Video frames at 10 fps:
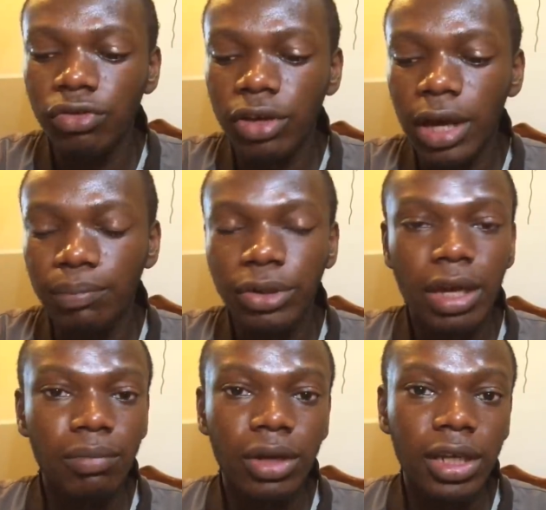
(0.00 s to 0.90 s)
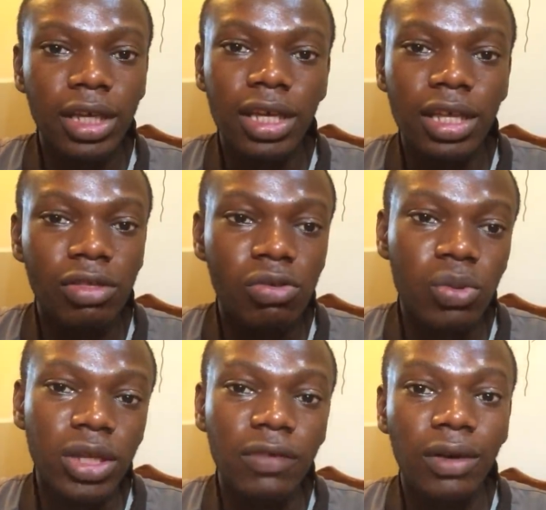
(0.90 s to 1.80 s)
You can put that money
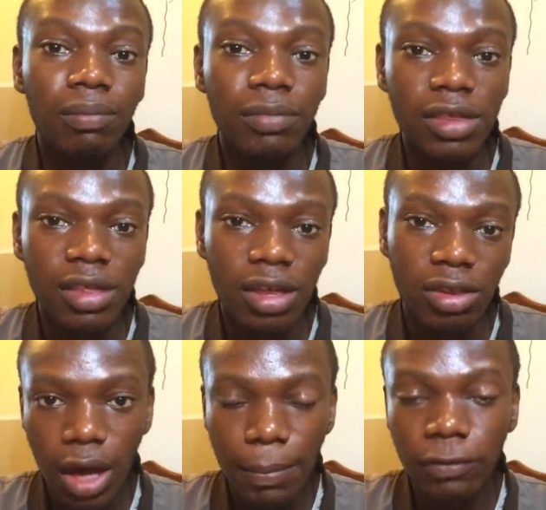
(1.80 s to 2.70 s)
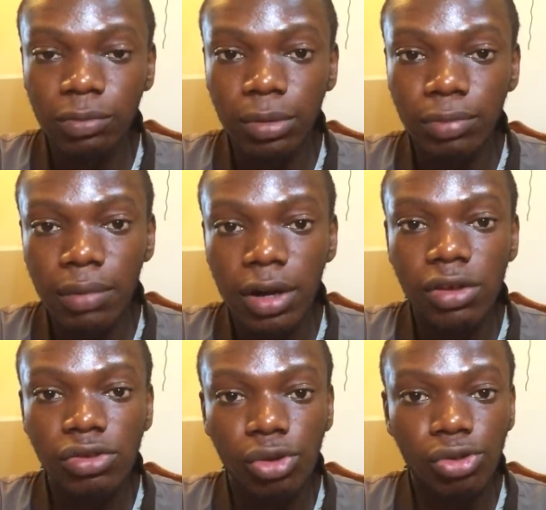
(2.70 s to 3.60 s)
into a different business apart from your
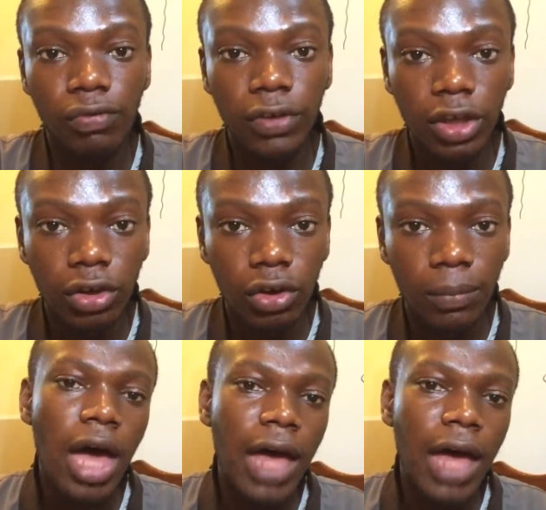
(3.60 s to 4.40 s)
primary source of income.